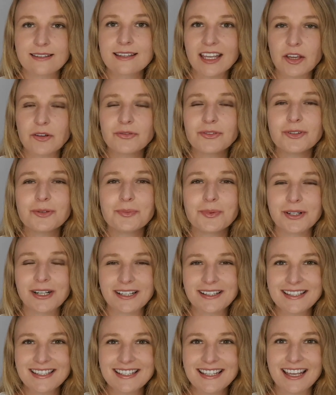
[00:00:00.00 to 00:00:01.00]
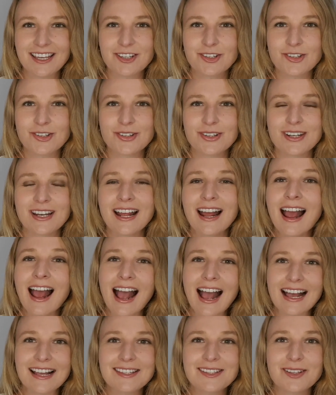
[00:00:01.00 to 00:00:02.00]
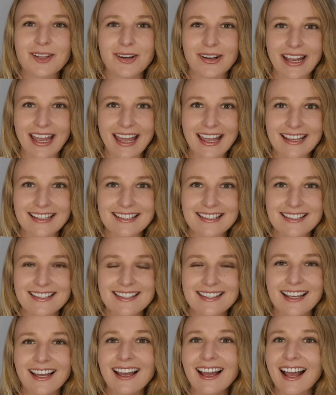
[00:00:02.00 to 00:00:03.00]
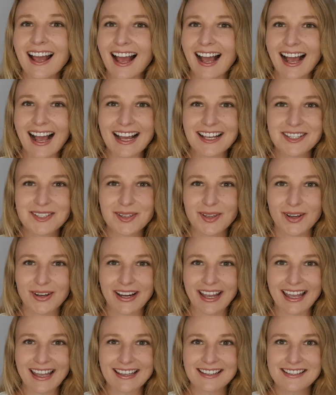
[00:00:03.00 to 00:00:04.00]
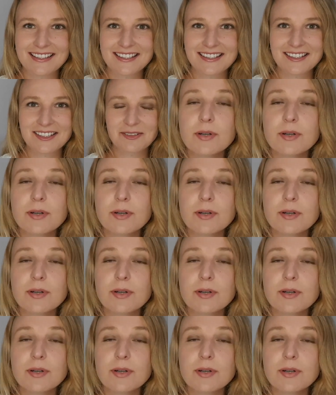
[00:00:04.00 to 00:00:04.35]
Careful pronunciation, as long as. As long as.